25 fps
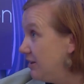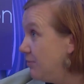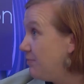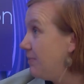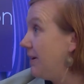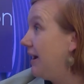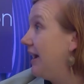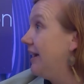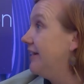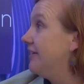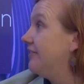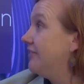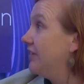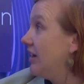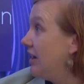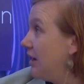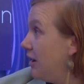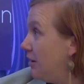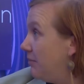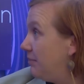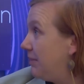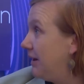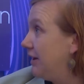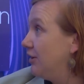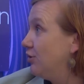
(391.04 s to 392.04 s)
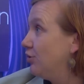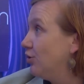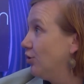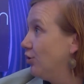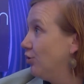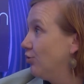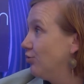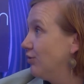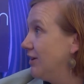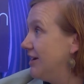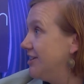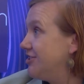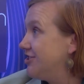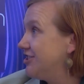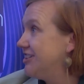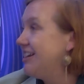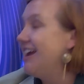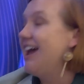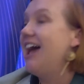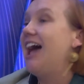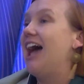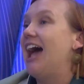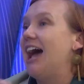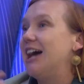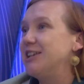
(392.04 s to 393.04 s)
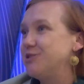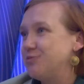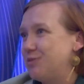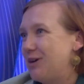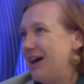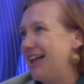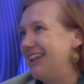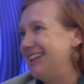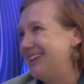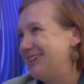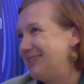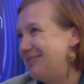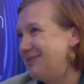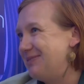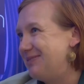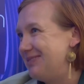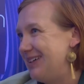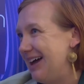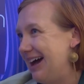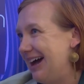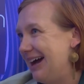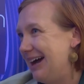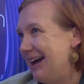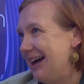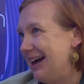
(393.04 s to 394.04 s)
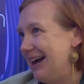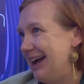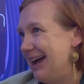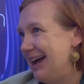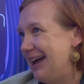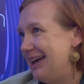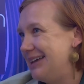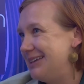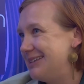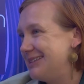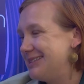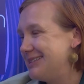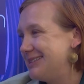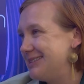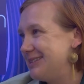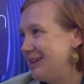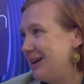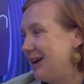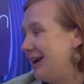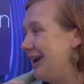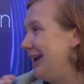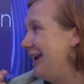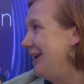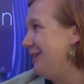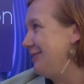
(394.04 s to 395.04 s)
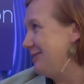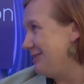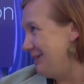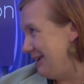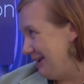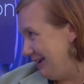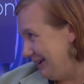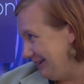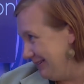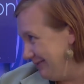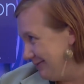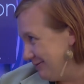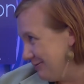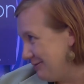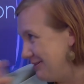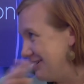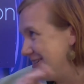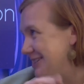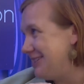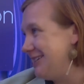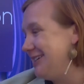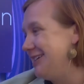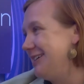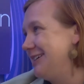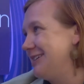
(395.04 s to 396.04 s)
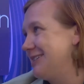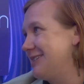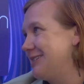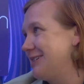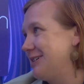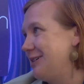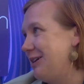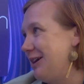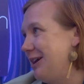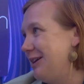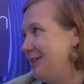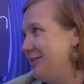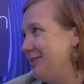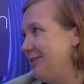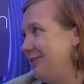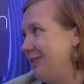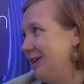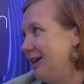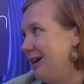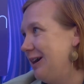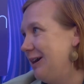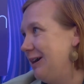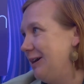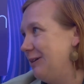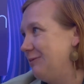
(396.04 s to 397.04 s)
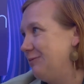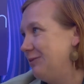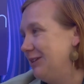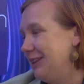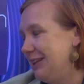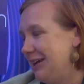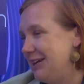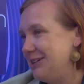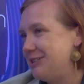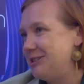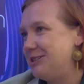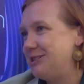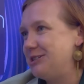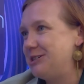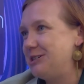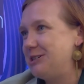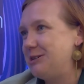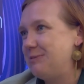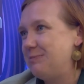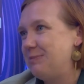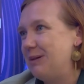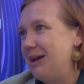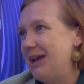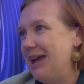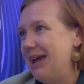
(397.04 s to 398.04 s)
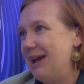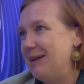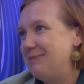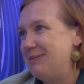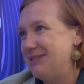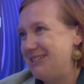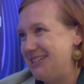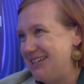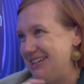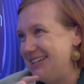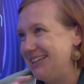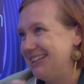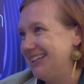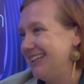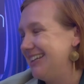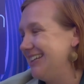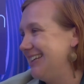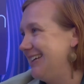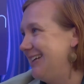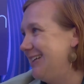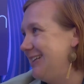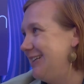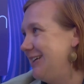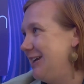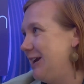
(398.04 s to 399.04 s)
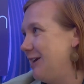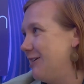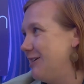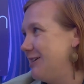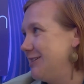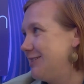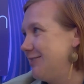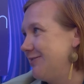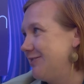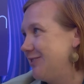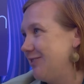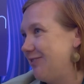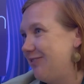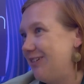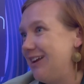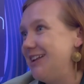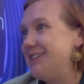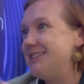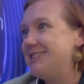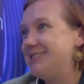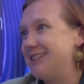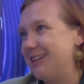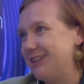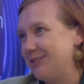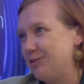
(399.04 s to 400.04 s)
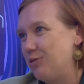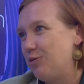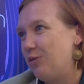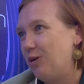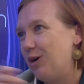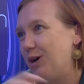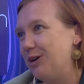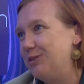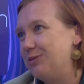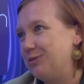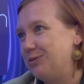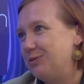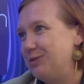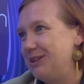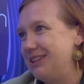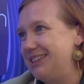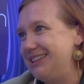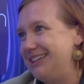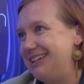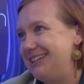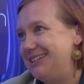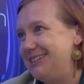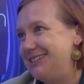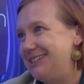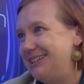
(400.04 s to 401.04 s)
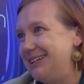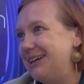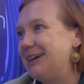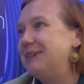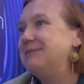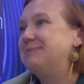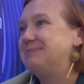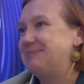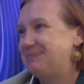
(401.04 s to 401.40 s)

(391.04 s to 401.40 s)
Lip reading: Bay of Bengal region, as well as increasing its kind of relationship, particularly in the areas of defence and Quad with India.